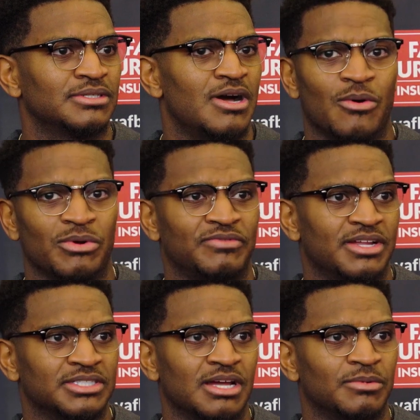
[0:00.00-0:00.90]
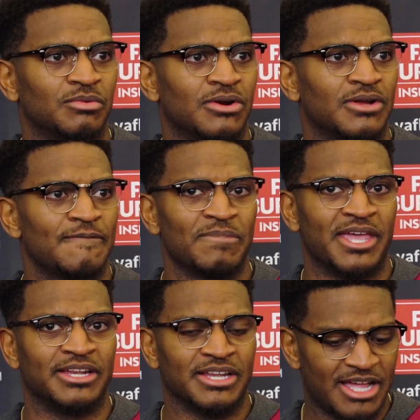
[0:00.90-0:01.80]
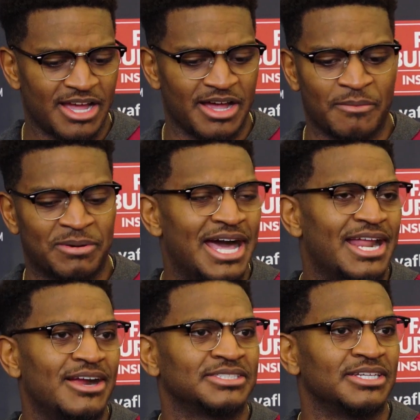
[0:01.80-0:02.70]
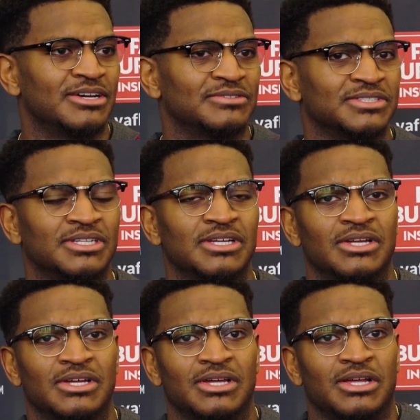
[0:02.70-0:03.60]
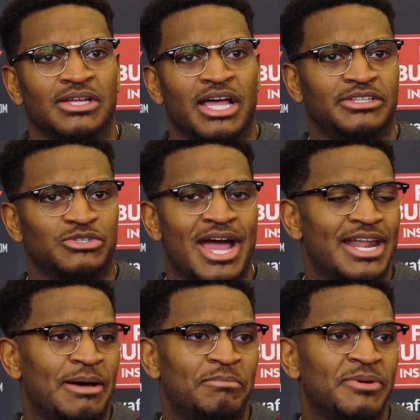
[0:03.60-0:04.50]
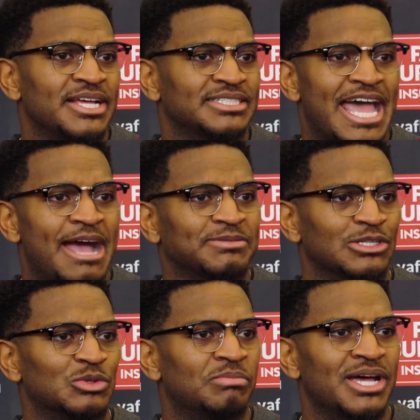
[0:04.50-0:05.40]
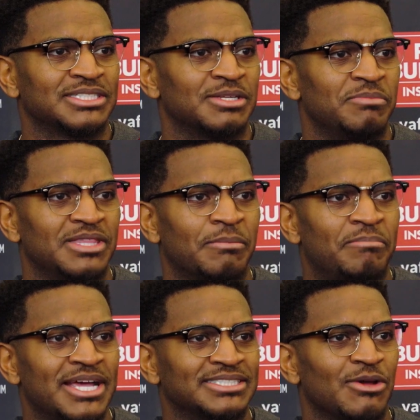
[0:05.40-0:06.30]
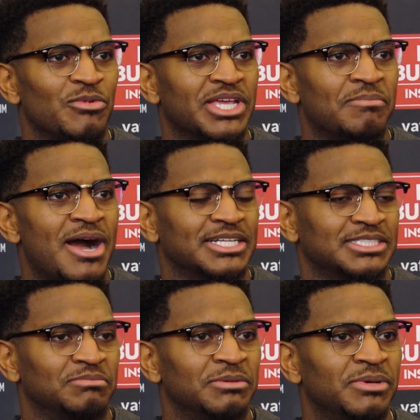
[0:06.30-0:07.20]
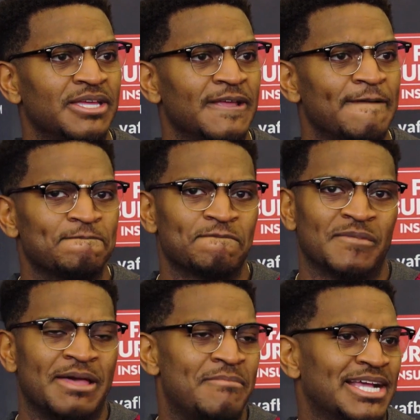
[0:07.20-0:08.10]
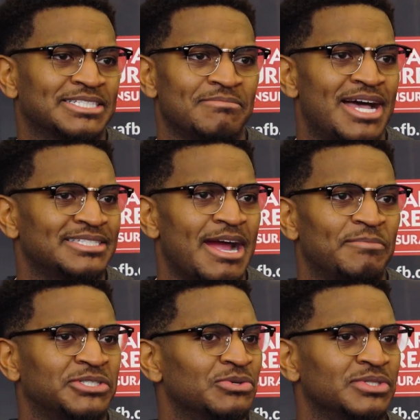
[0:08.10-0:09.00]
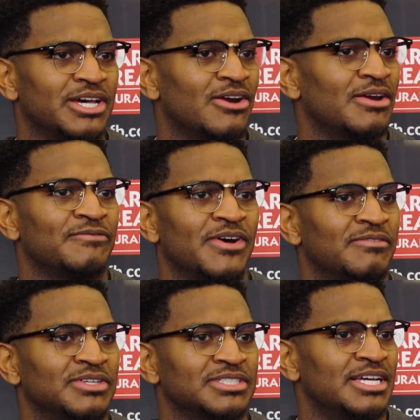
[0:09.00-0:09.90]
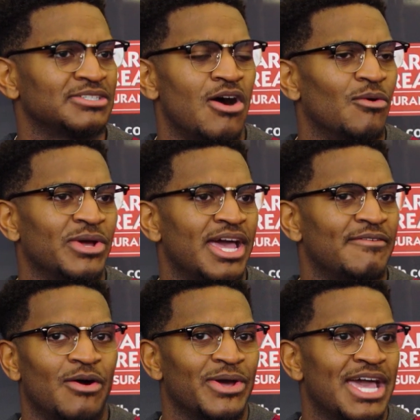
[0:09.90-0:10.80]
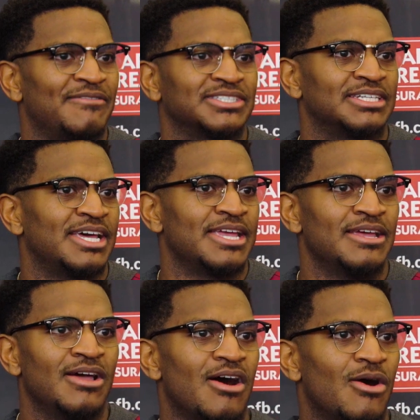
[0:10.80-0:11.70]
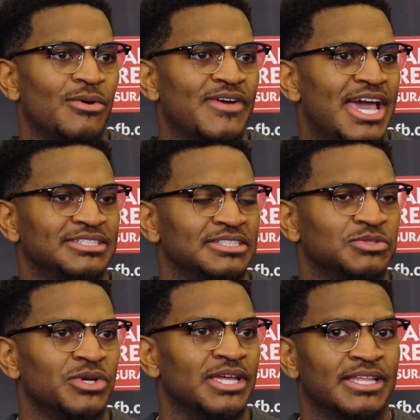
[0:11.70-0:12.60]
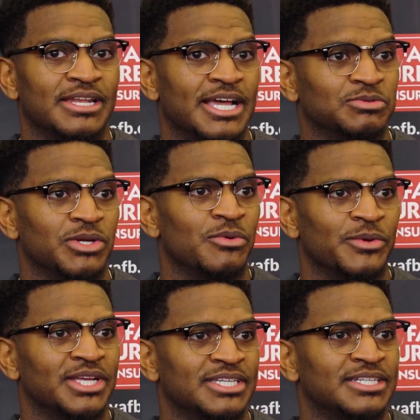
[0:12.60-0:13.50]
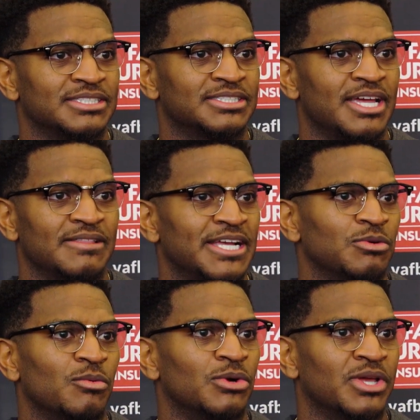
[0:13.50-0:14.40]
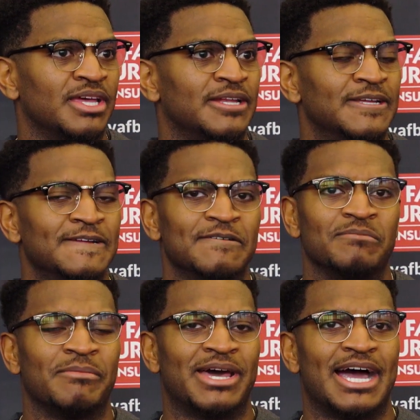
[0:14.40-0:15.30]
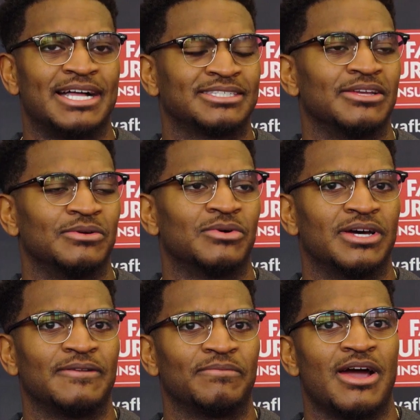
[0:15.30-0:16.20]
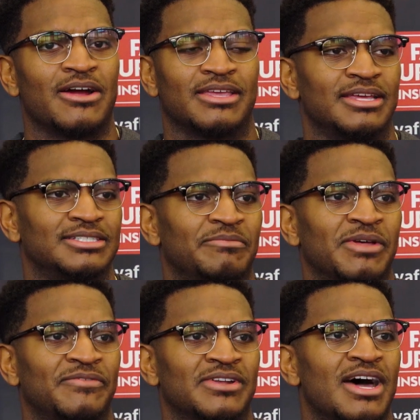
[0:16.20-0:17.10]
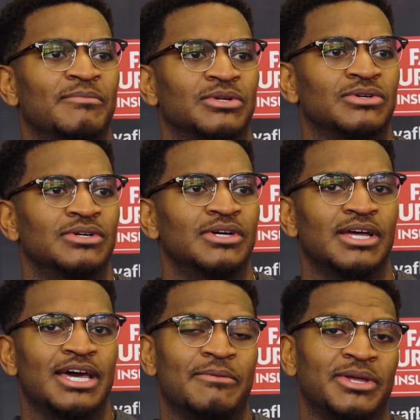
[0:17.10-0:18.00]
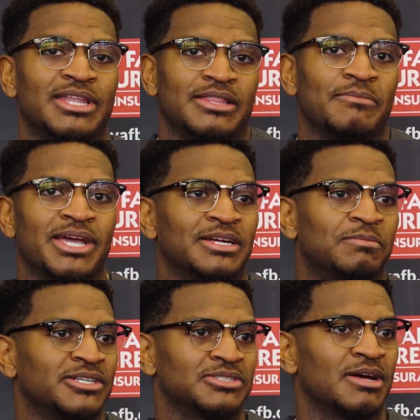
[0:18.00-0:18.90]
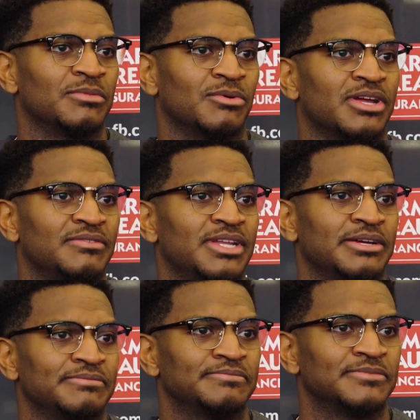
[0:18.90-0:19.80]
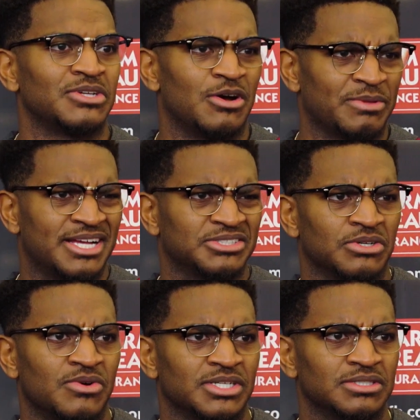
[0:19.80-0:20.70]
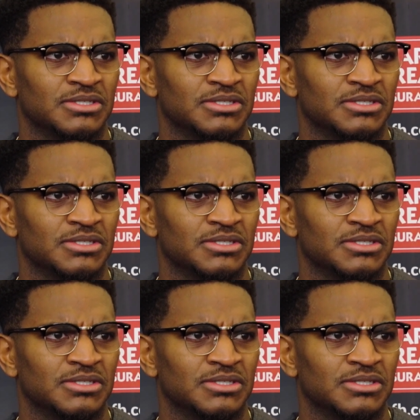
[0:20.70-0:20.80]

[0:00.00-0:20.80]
All we've done is come to work and applied ourselves and trying our best, absolute best, to be the best that we can possibly be and maximize the opportunities that are in front of us. And that's all we have. All we have is today. All we've had is this week. And then next week when we get to NC State, that's what we'll get. But, man, I tell you what, our kids have been phenomenal. And, I mean, they make it a pleasure to come to work every day. So I hope that answers your question.